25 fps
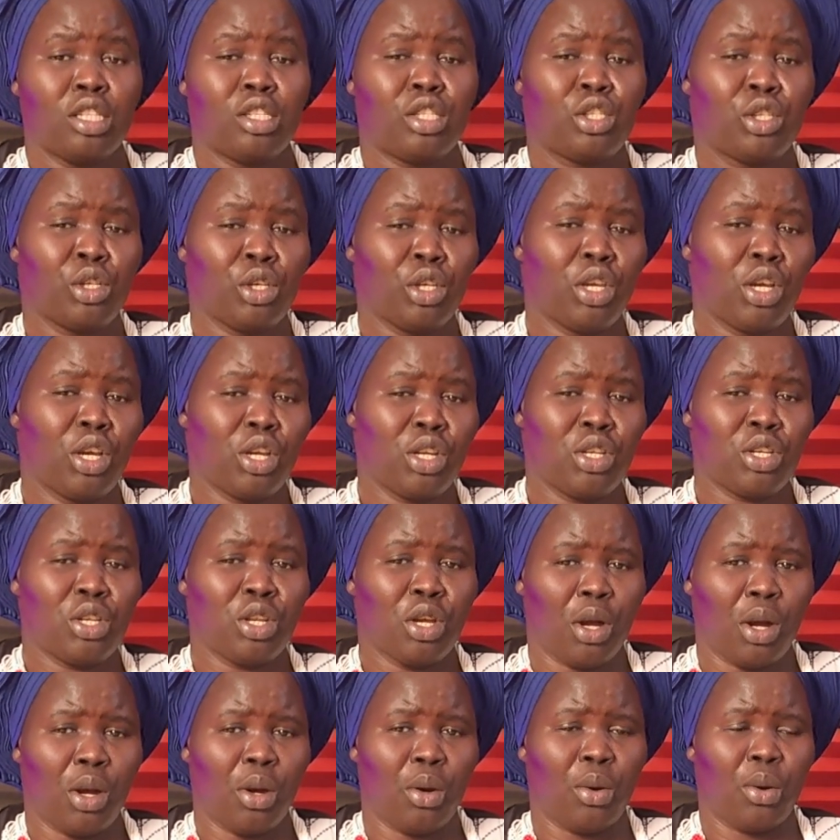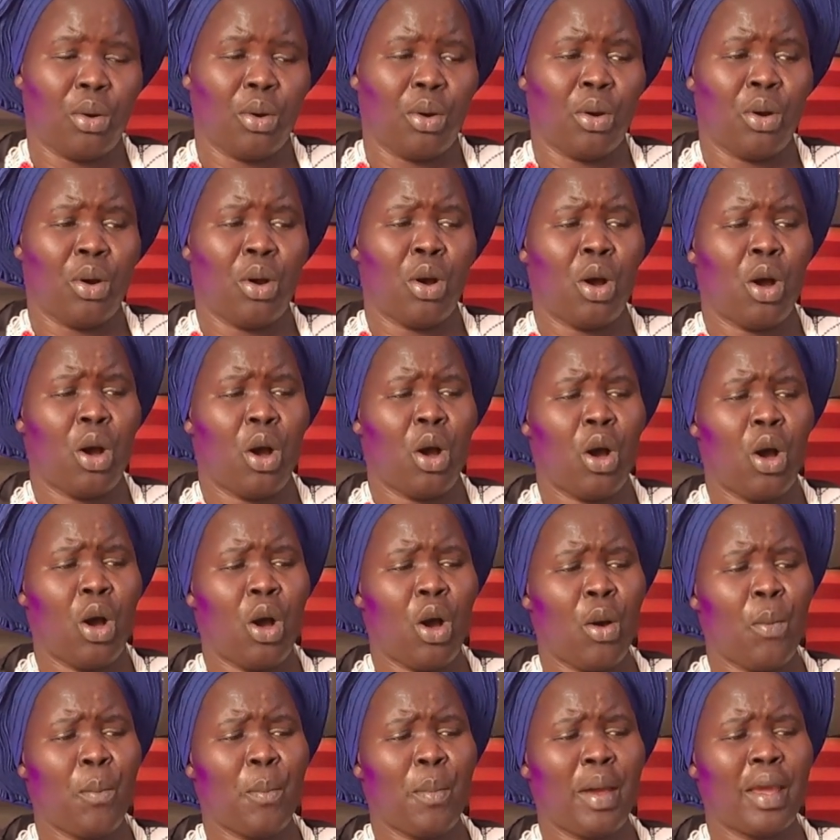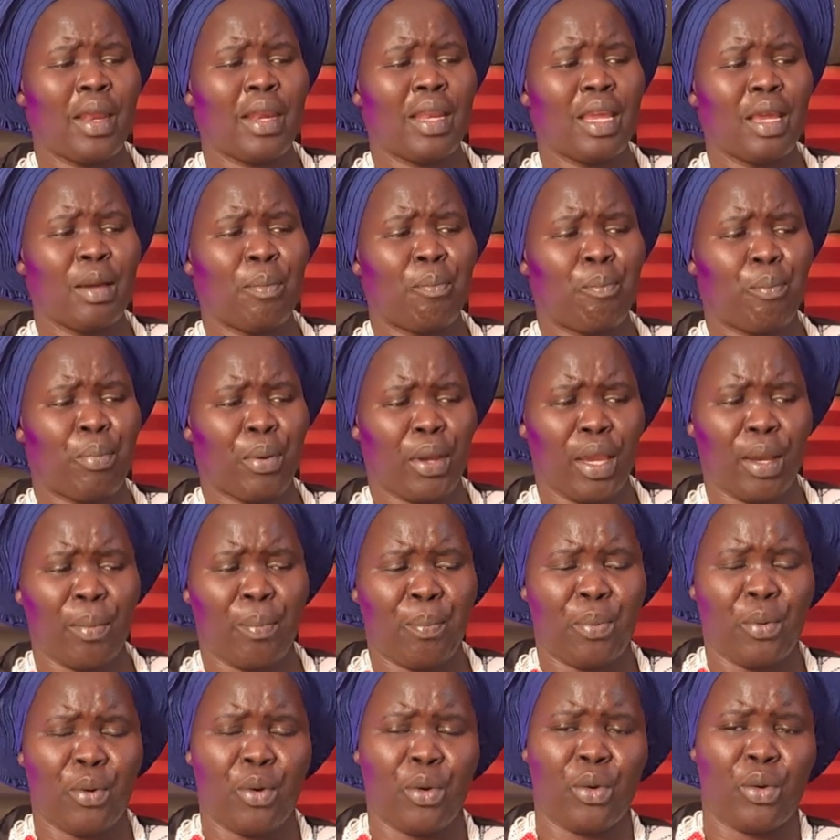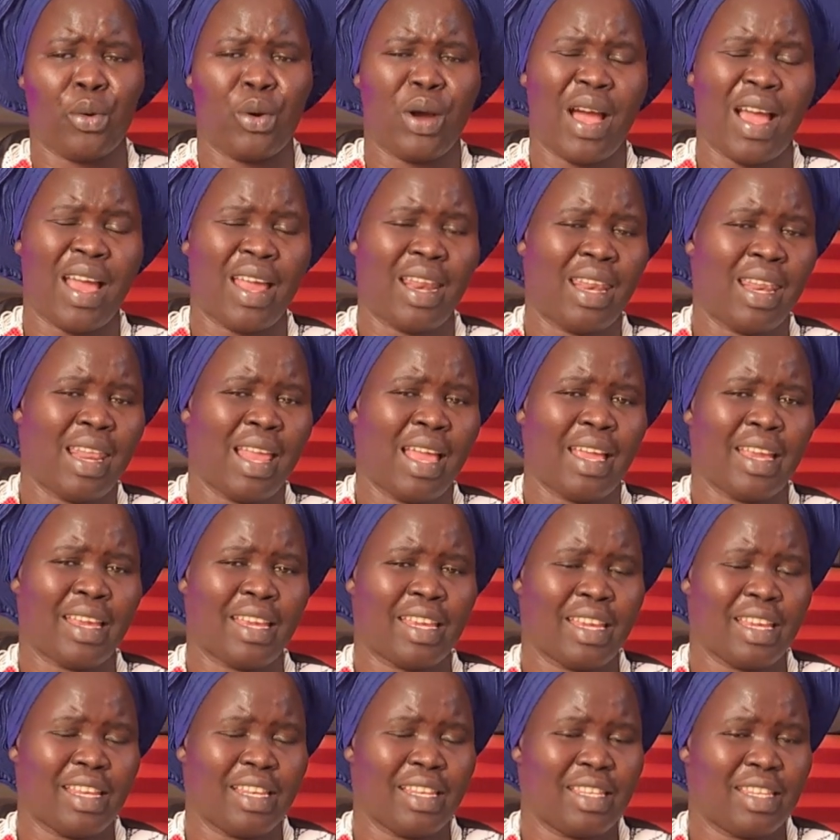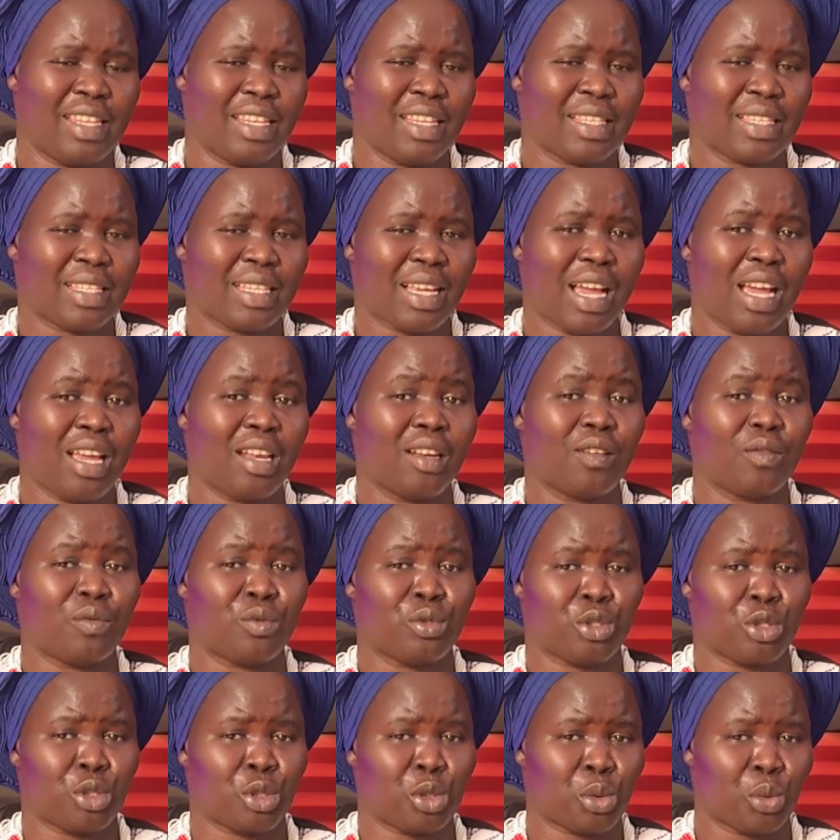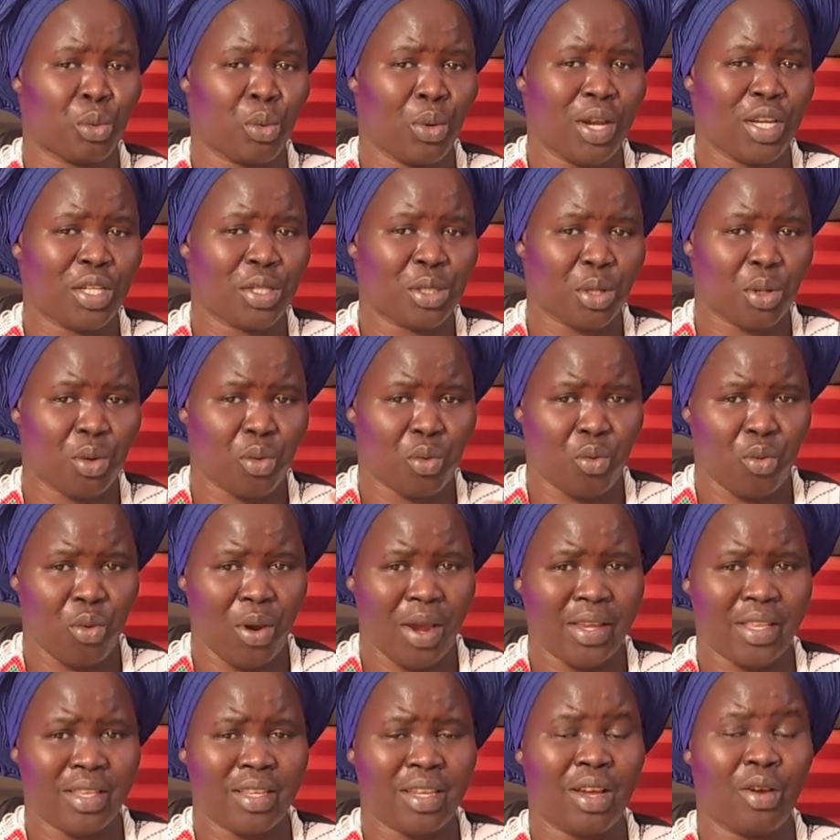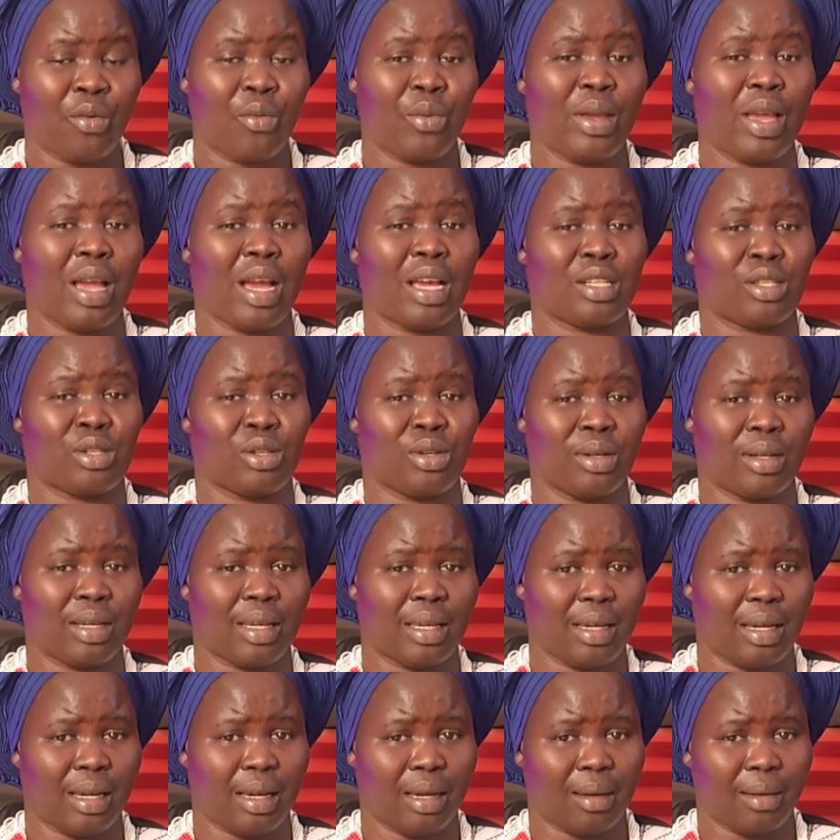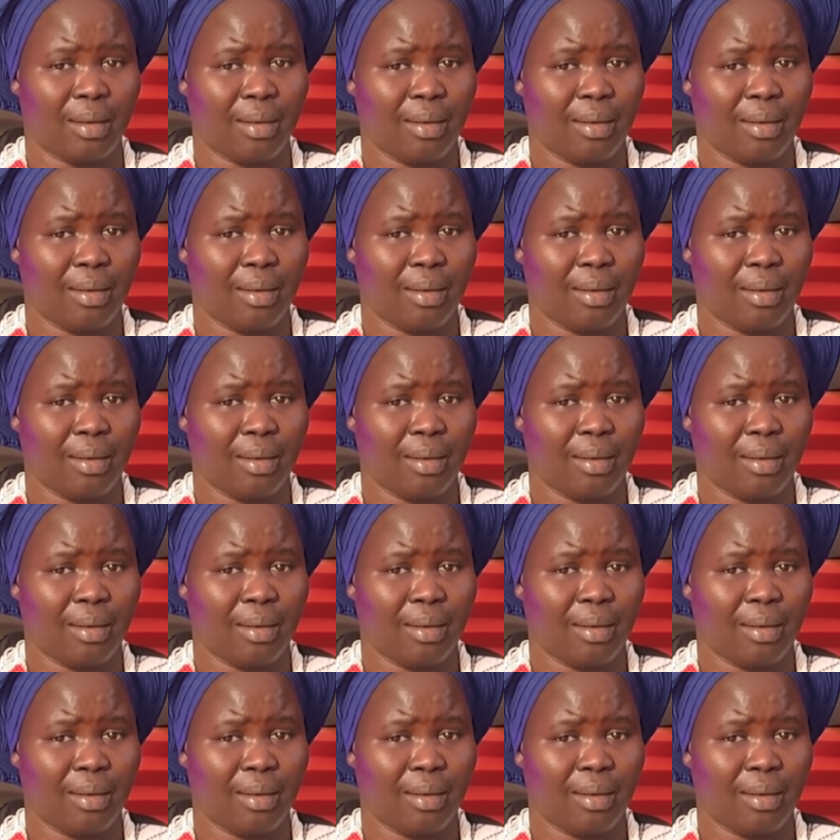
Do you know how many people are like in this kind of situation right now we are talking?